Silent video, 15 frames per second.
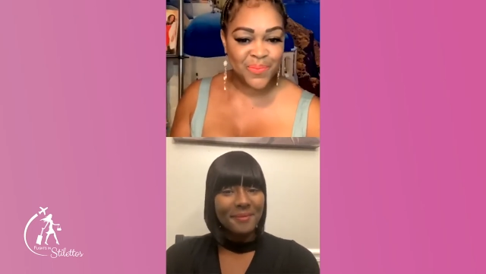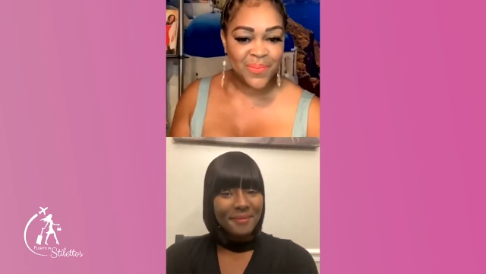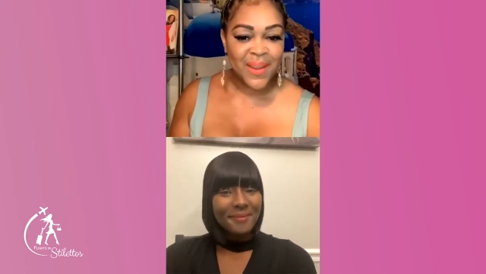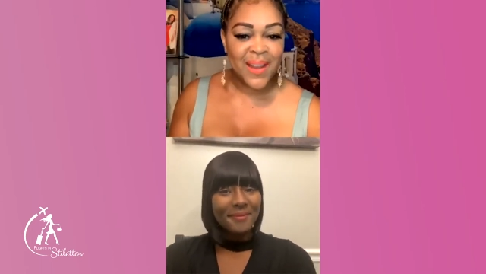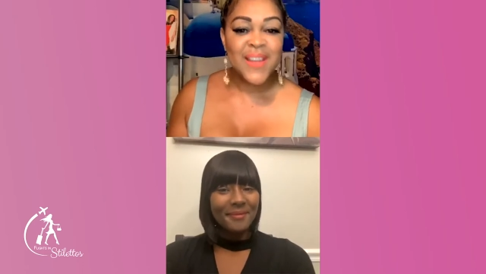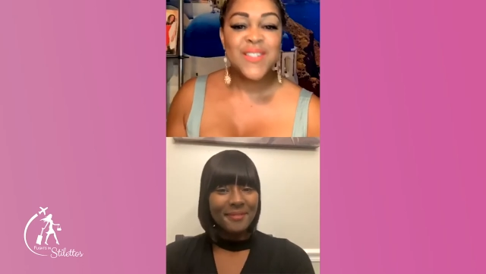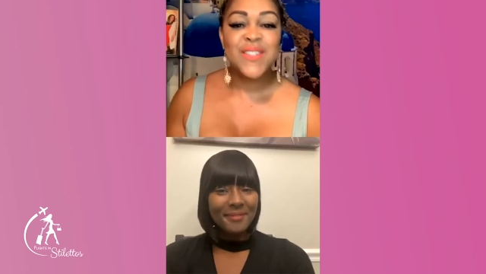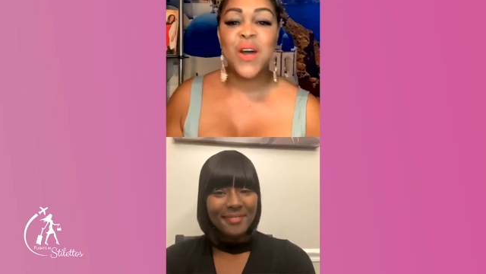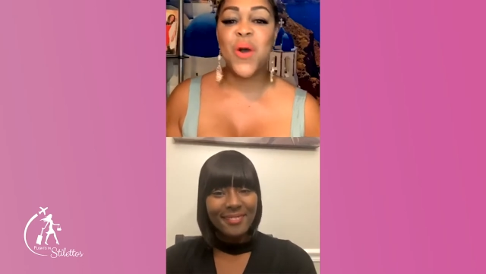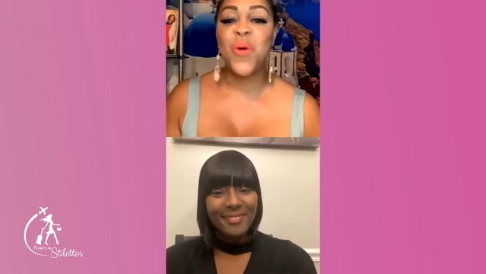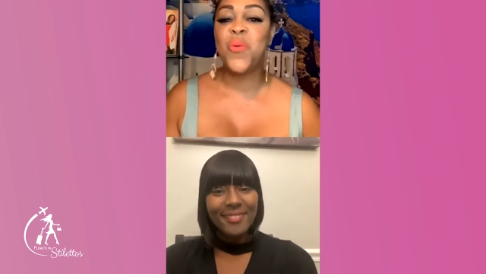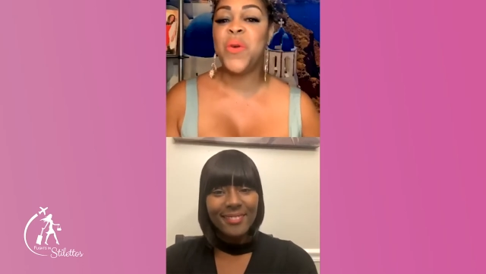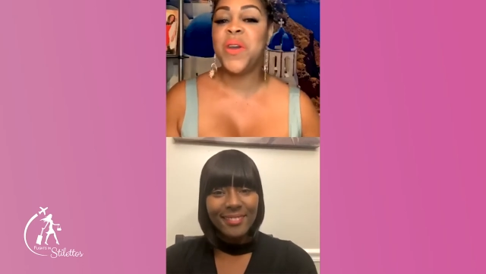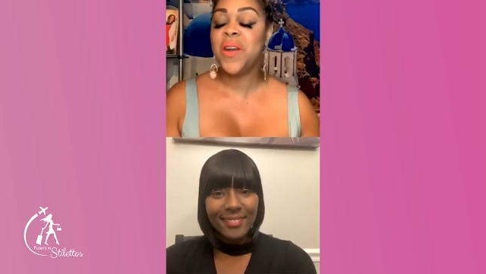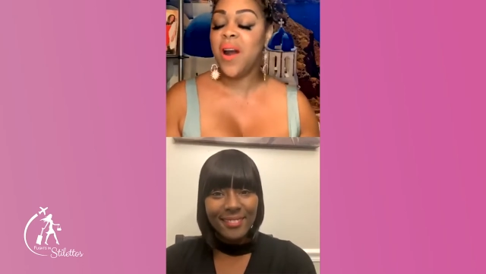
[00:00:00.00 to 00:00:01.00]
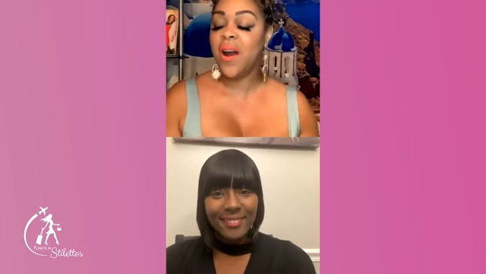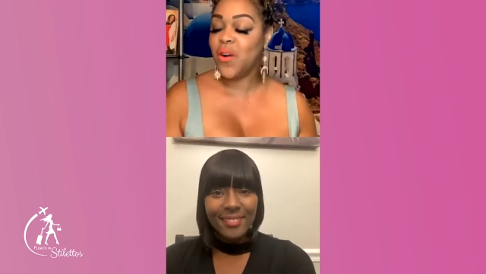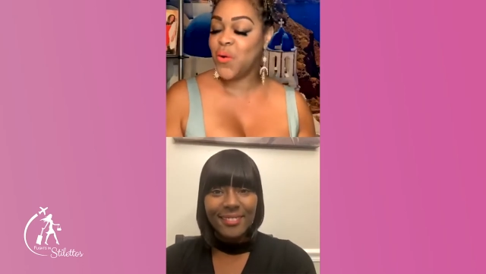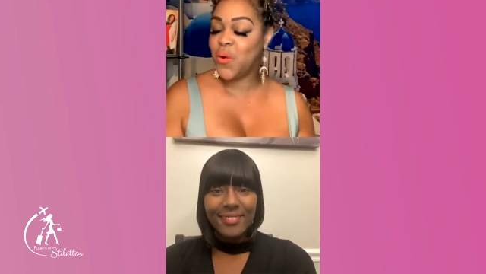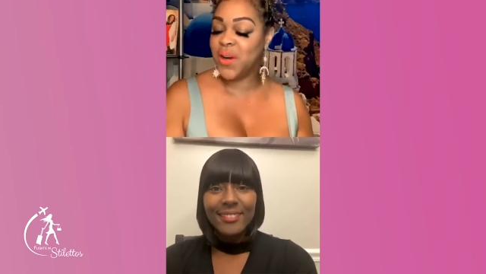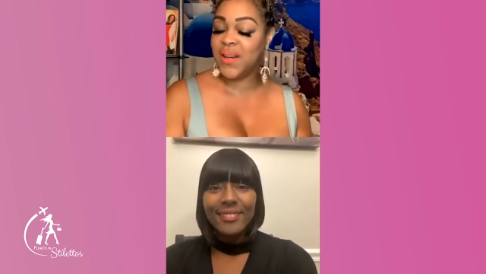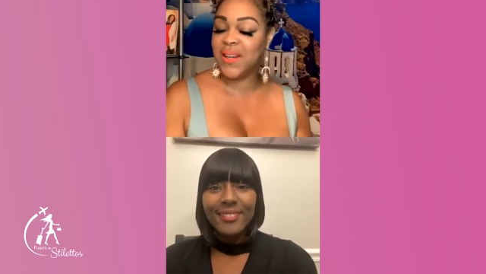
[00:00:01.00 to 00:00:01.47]
Speaker 1: So we are going to
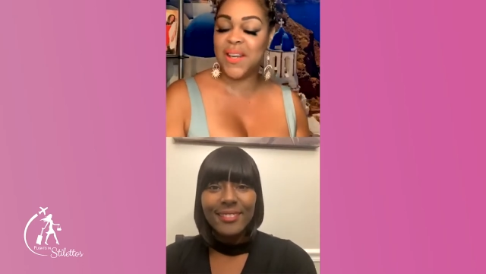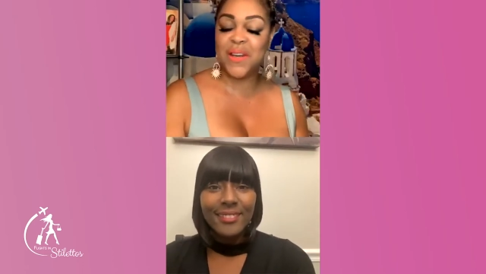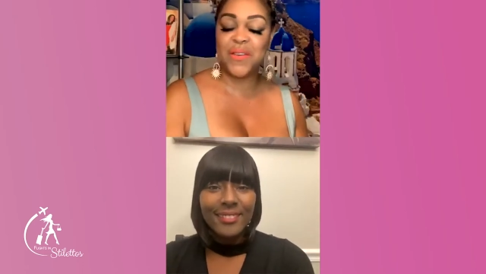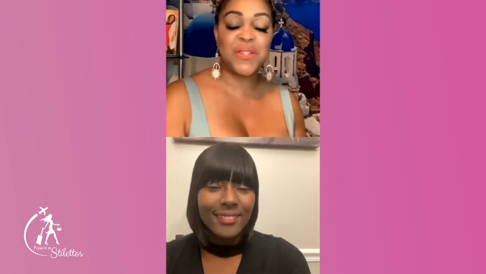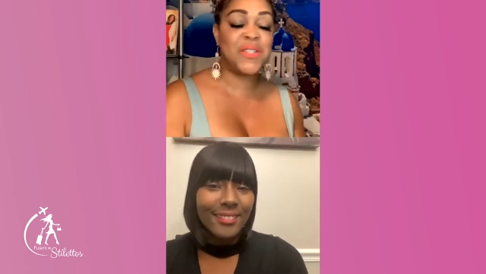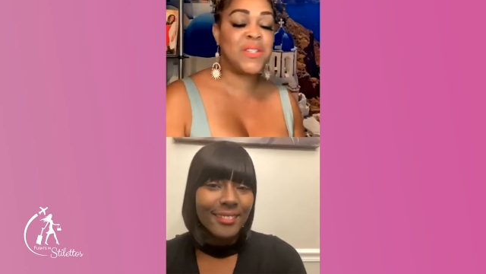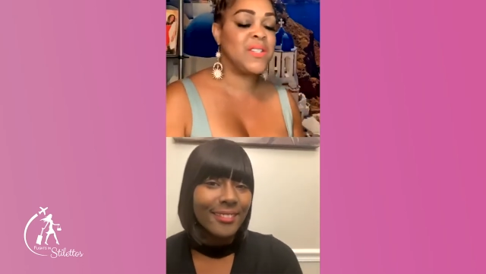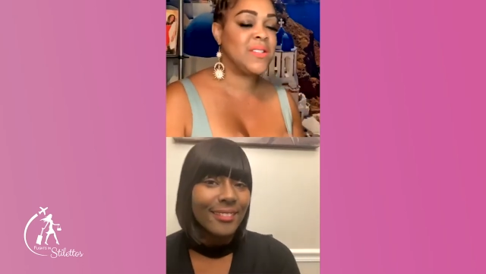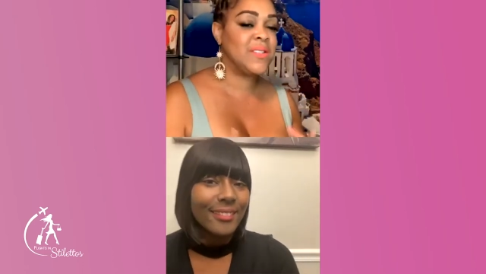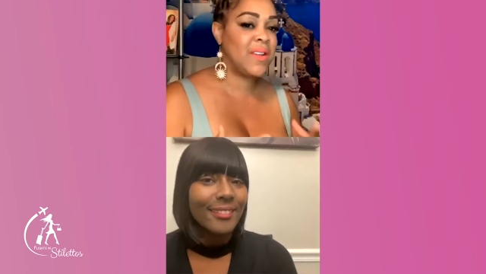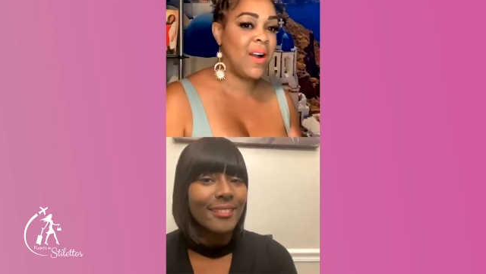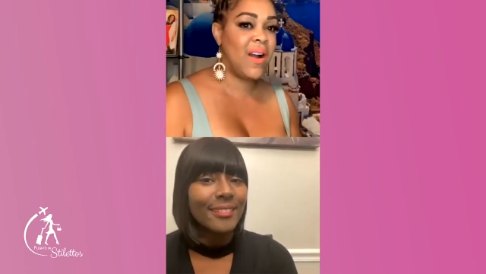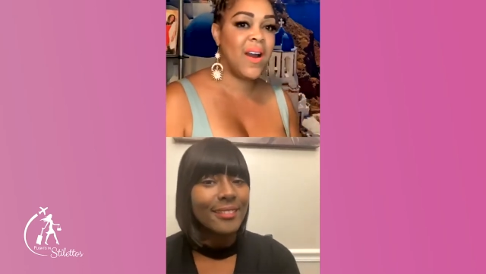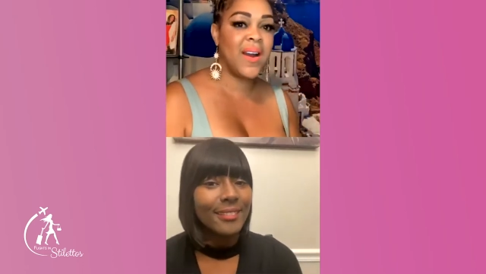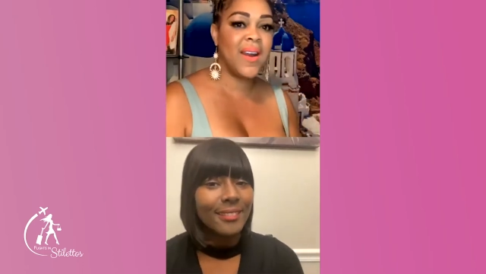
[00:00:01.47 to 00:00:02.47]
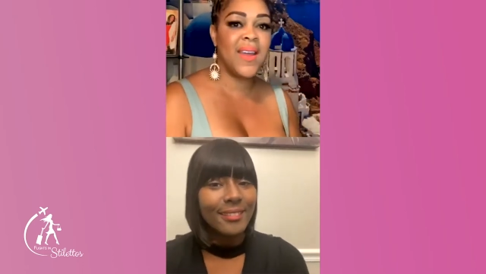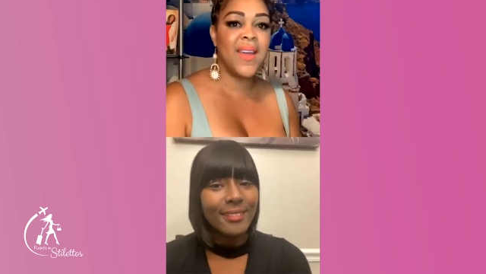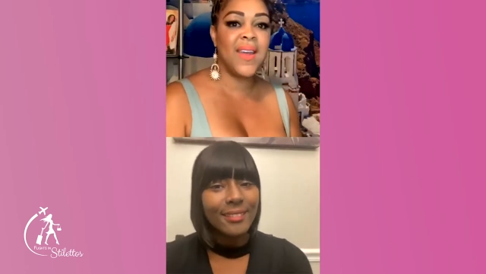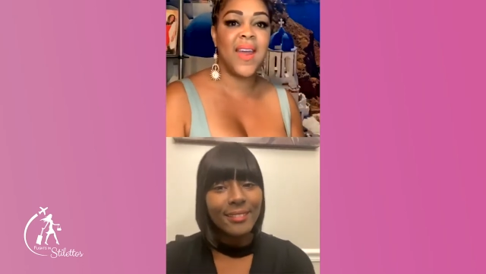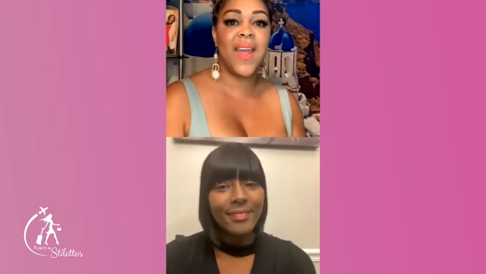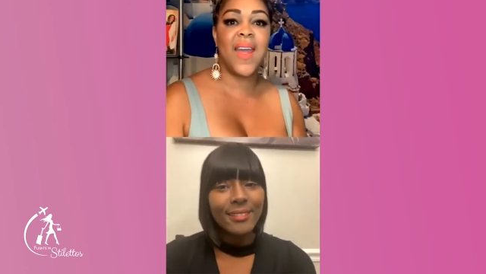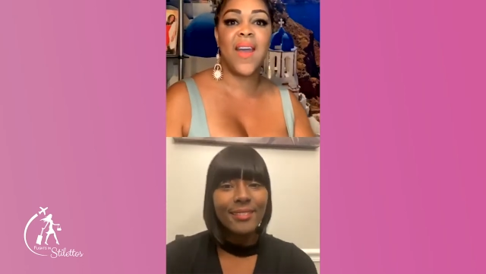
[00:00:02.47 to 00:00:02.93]
get started and
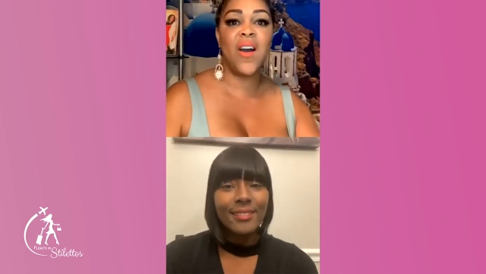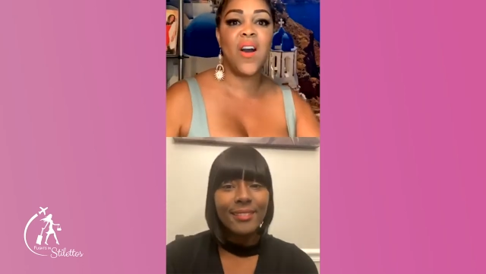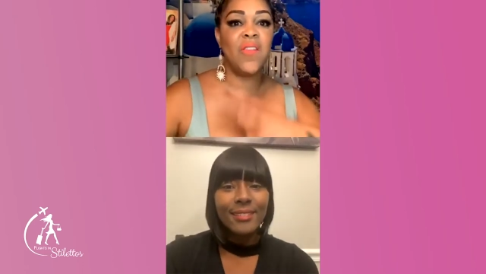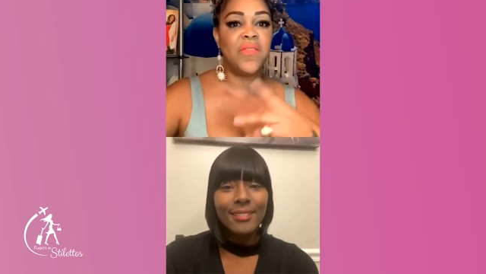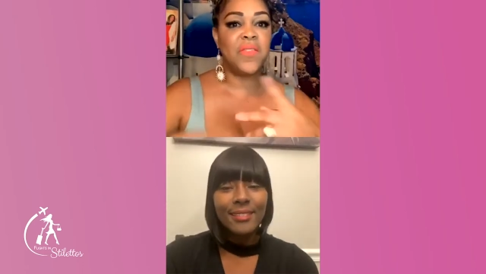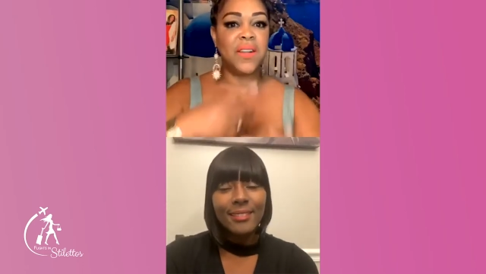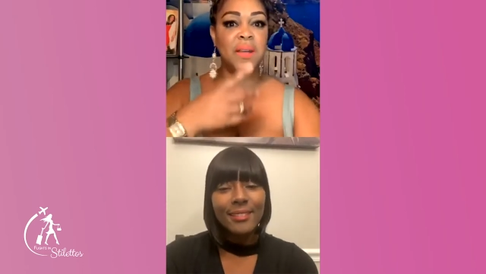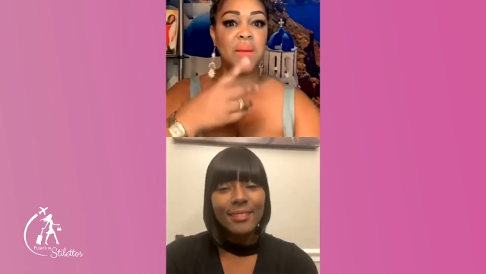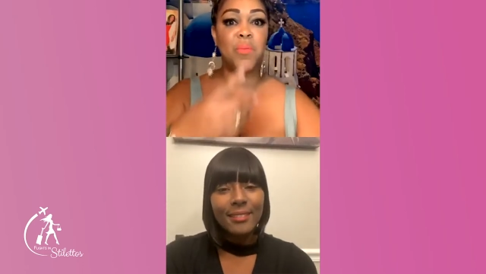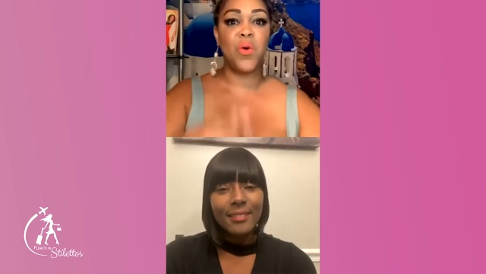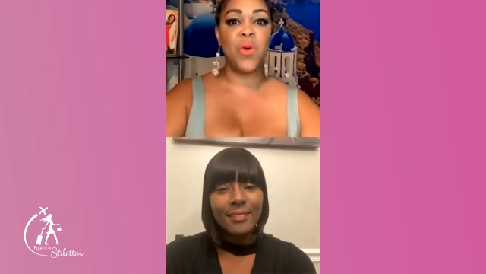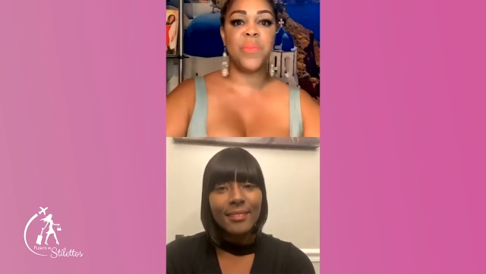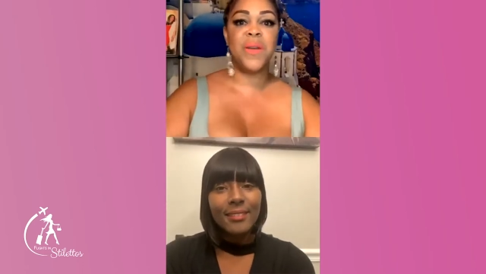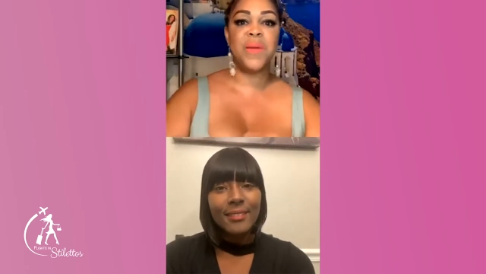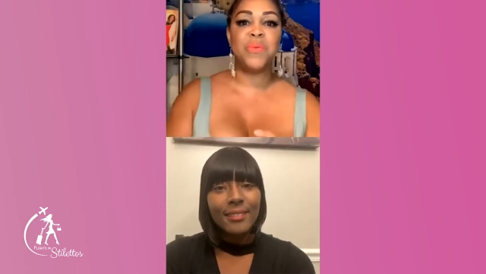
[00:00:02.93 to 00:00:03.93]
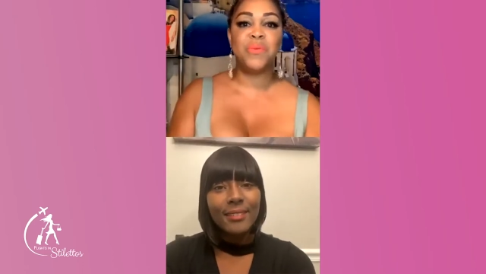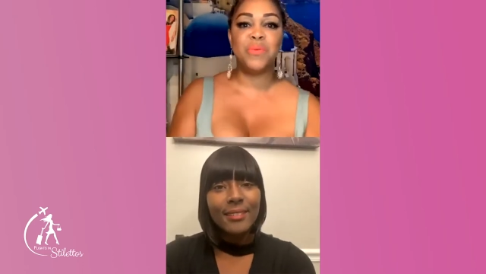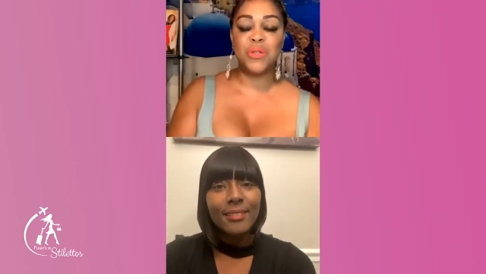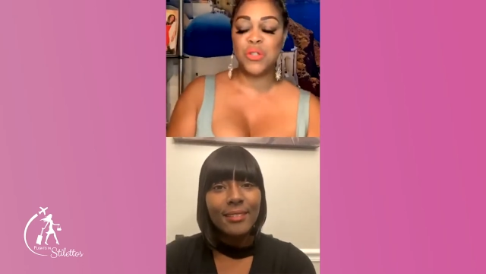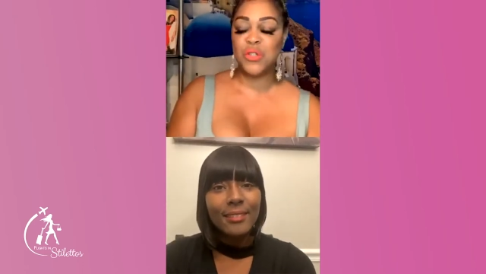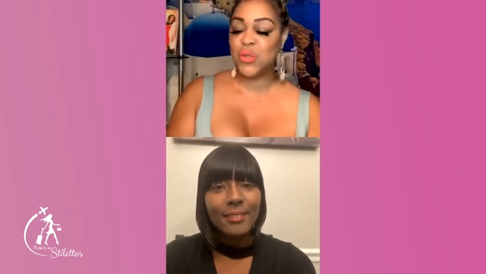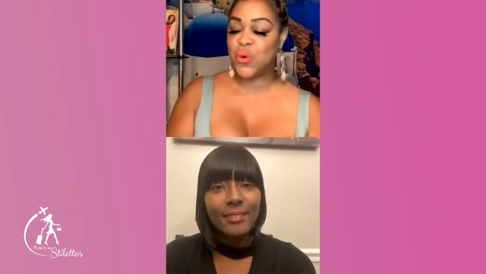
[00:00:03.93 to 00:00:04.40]
hopefully more people will
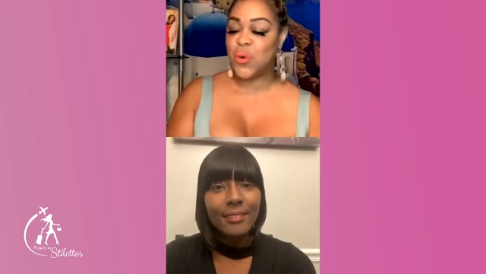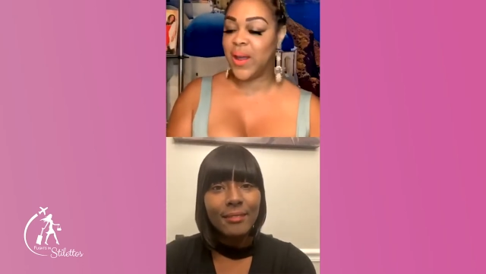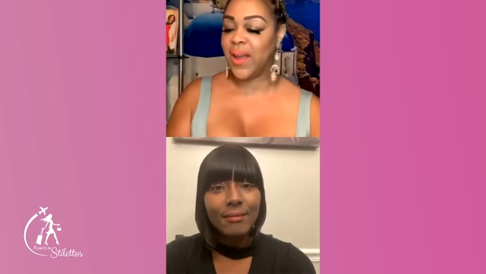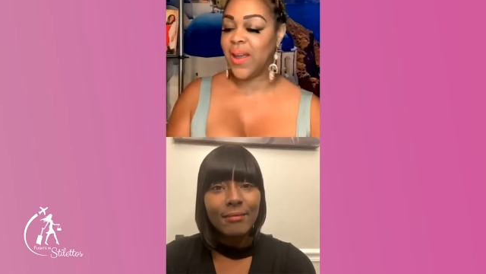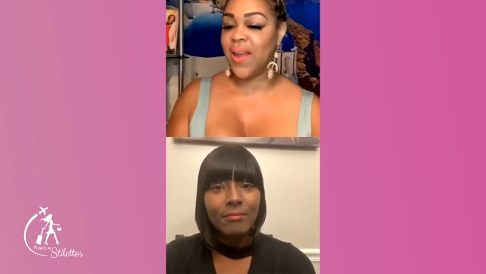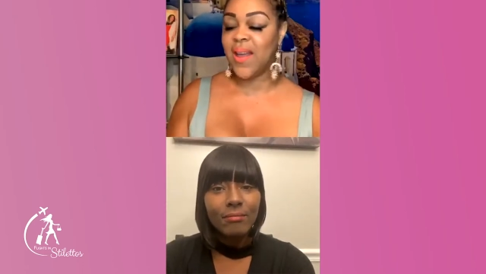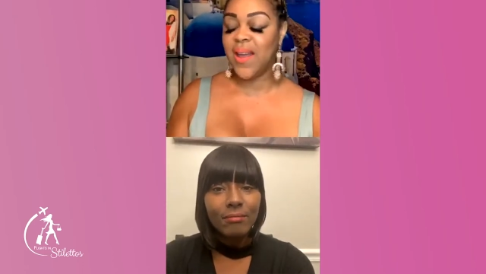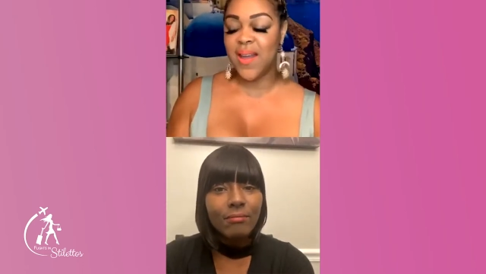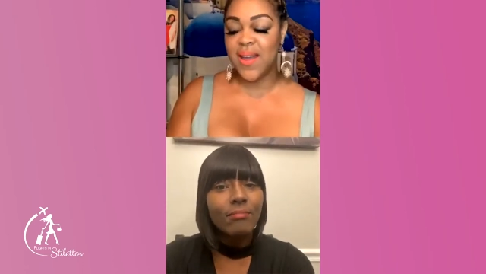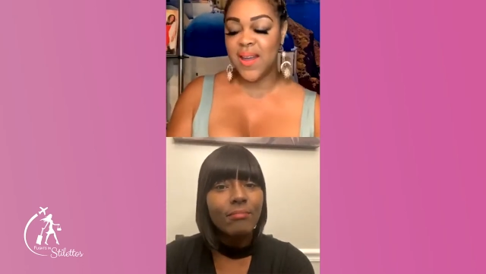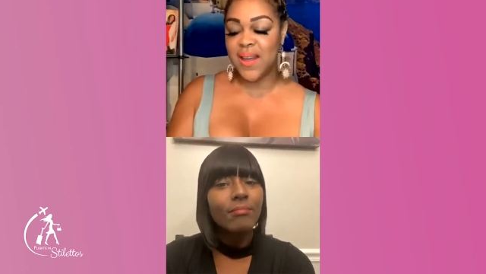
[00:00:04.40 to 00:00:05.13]
join in.